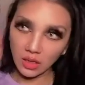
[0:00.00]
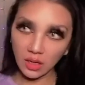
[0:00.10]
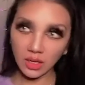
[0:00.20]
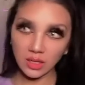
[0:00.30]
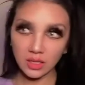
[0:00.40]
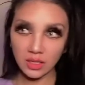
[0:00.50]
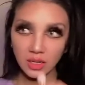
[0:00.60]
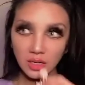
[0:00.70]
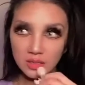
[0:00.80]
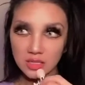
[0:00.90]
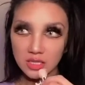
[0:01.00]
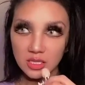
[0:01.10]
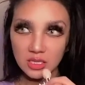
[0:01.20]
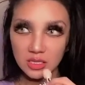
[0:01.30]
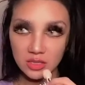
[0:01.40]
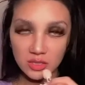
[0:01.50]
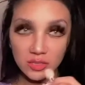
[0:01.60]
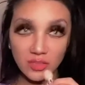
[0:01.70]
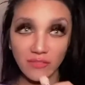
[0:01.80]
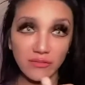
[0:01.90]
Like a clustered
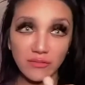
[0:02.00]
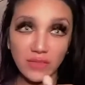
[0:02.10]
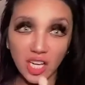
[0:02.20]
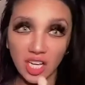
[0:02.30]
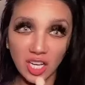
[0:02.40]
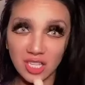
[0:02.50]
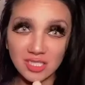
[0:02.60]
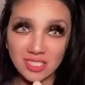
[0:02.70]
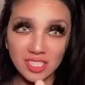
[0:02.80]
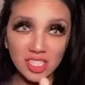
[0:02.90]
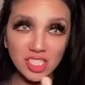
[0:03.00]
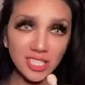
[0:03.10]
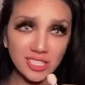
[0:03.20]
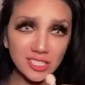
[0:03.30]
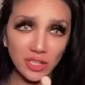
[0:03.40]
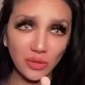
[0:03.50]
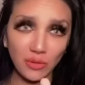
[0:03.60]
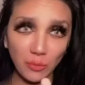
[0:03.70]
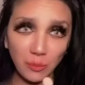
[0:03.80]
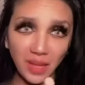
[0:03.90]
shit show of a
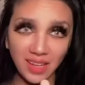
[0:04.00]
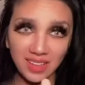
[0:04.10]
bag.